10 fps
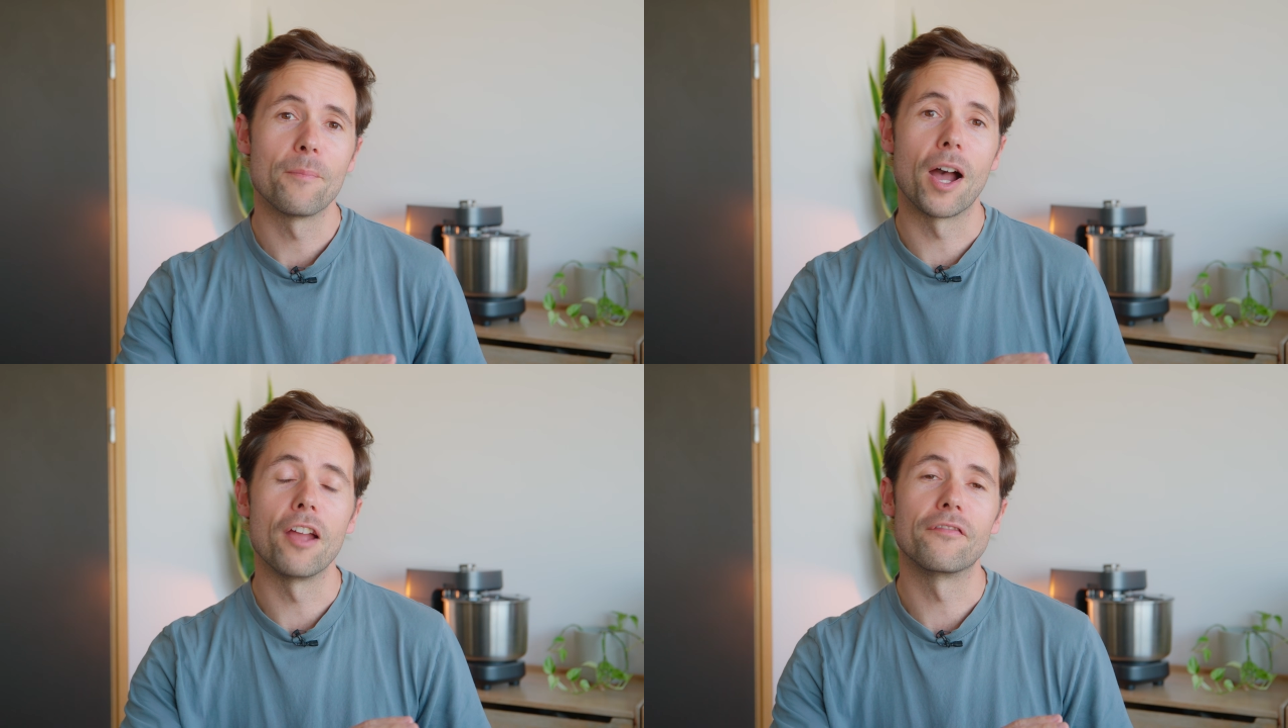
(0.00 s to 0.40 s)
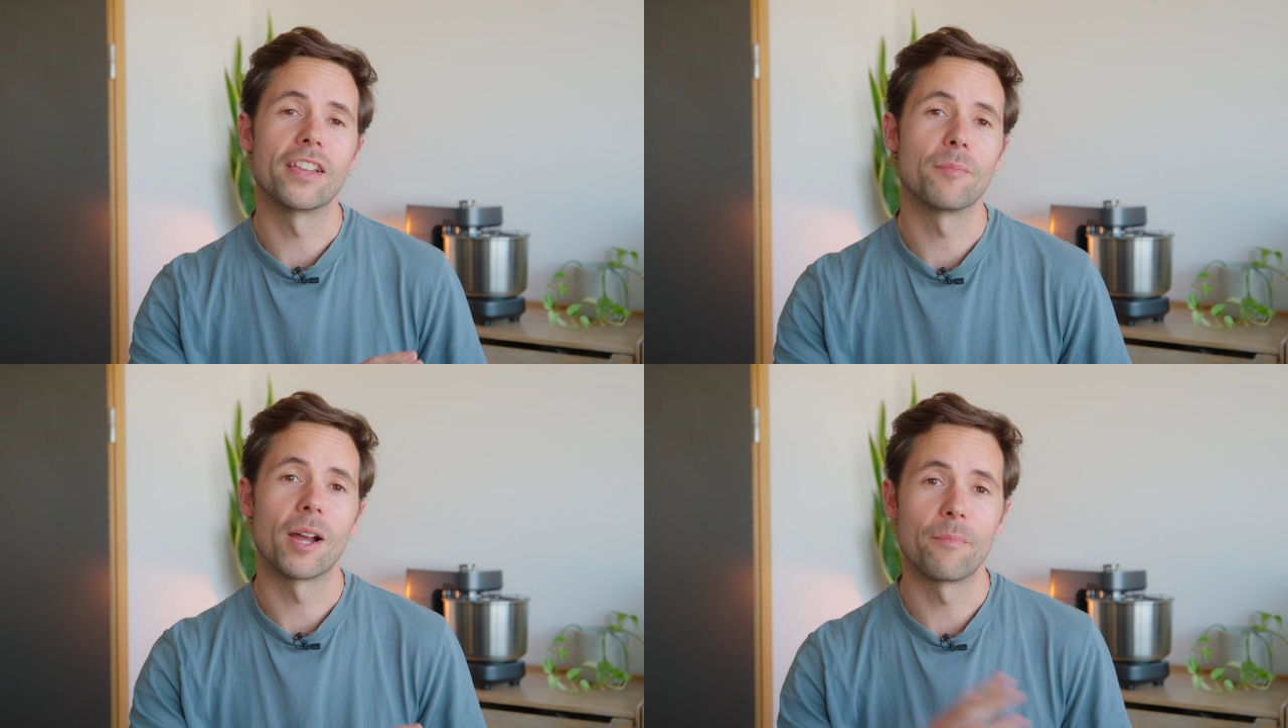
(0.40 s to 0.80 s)
but
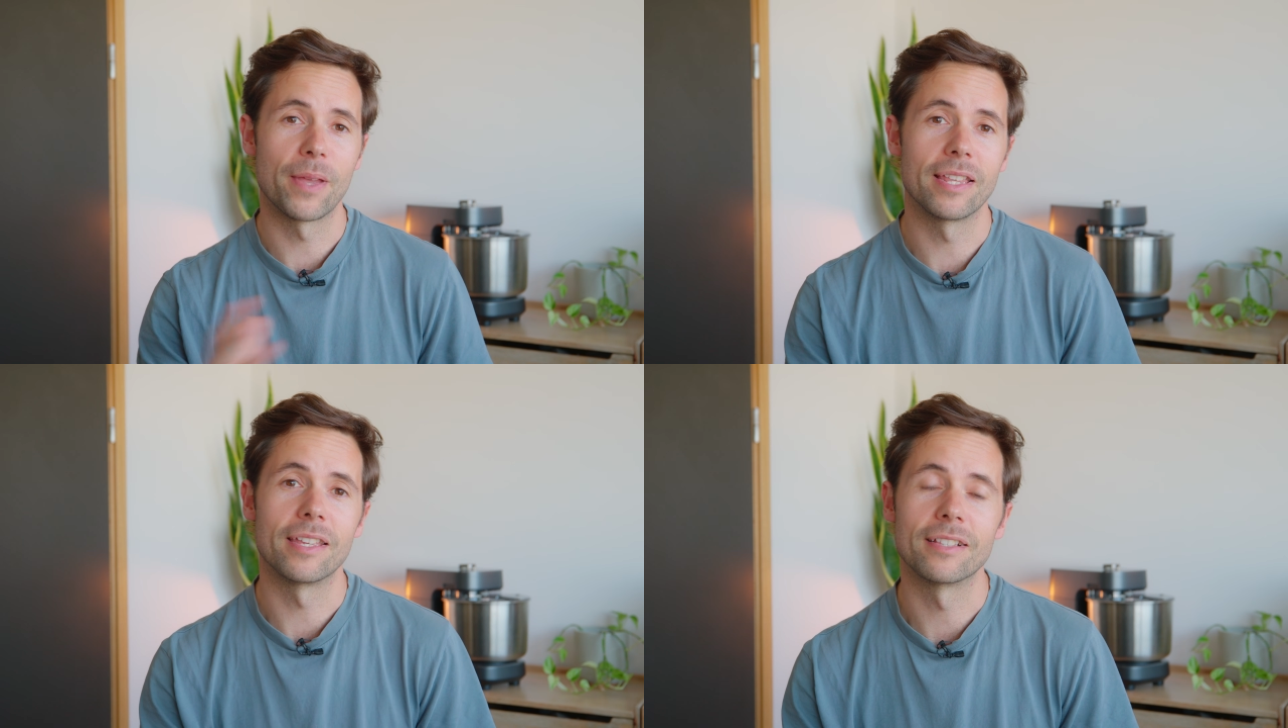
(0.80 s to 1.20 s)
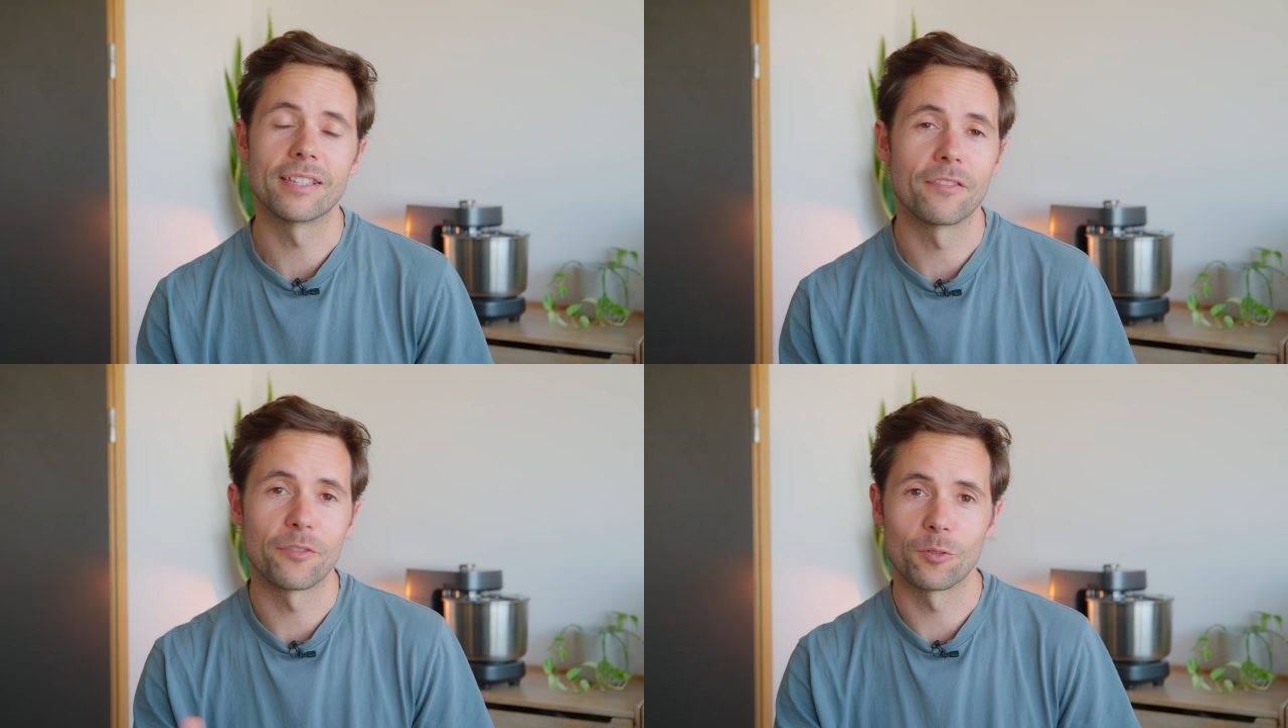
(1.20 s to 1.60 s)
hopefully my
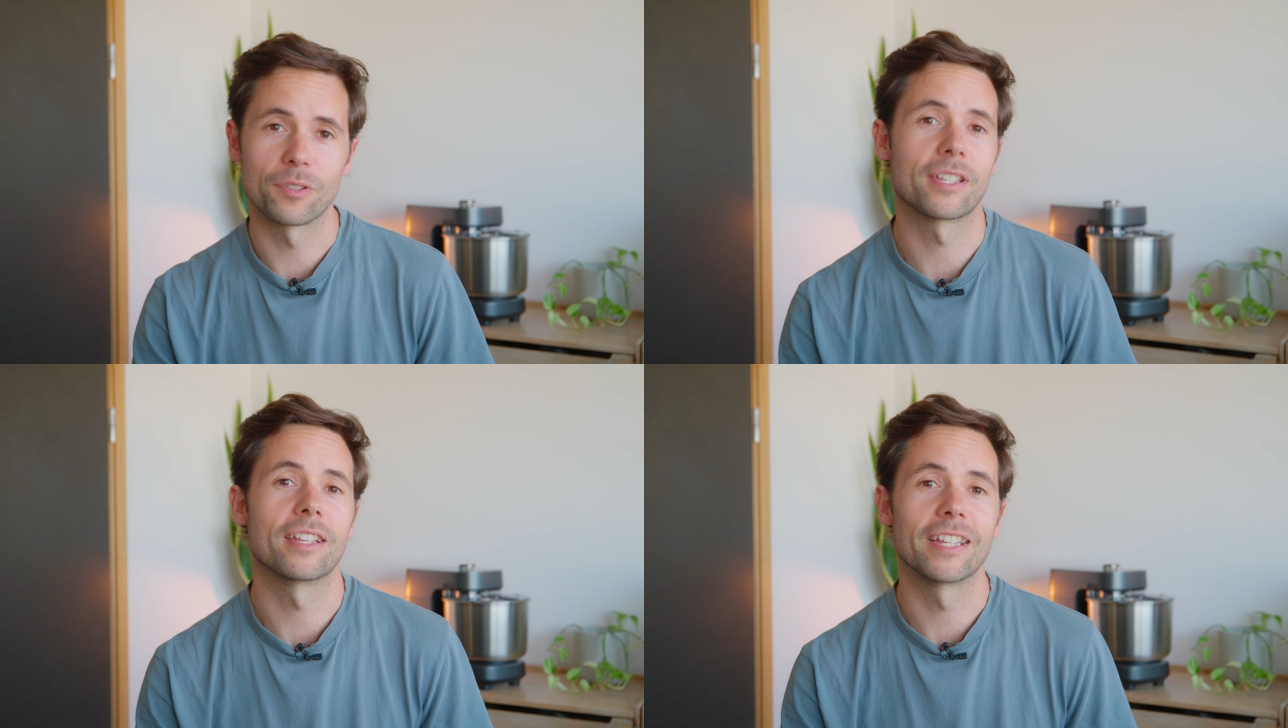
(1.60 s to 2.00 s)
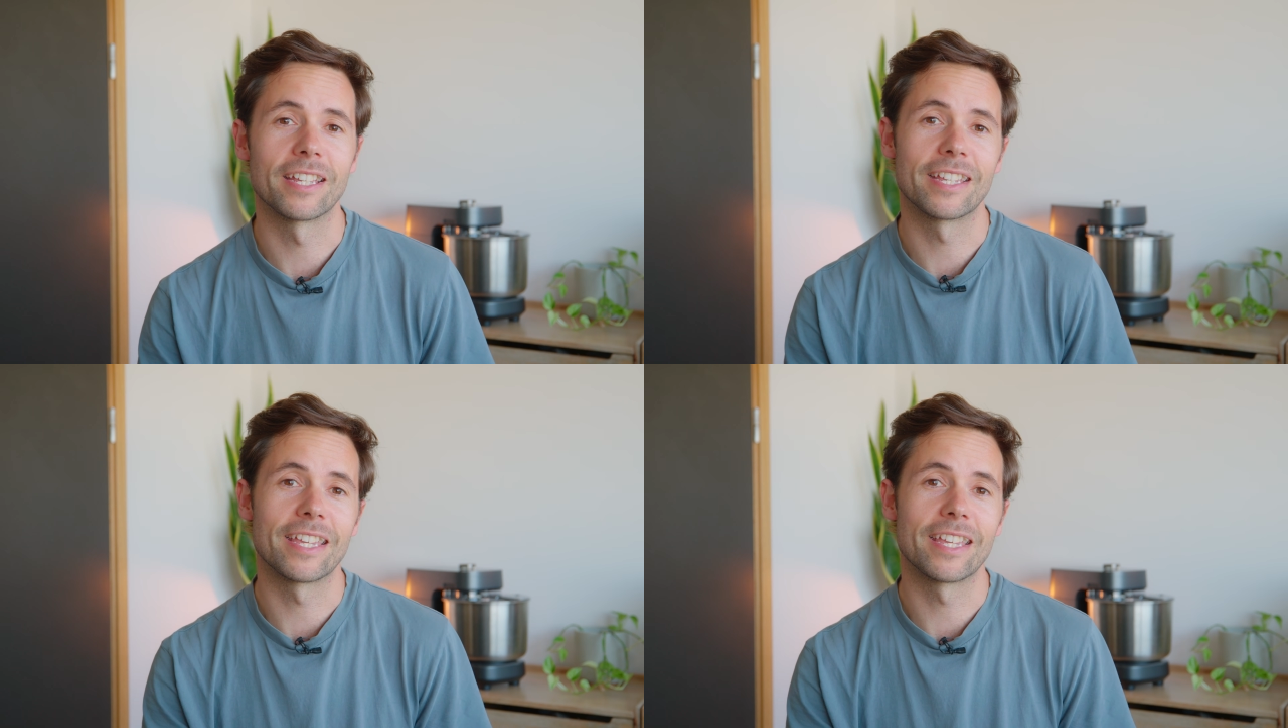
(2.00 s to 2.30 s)
opinions and thoughts can